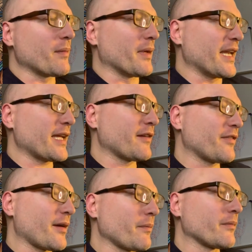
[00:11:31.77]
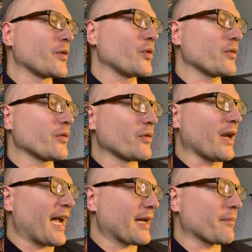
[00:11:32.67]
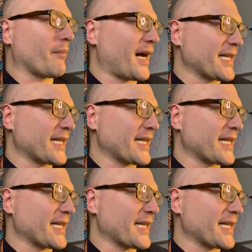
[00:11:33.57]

million of them who like my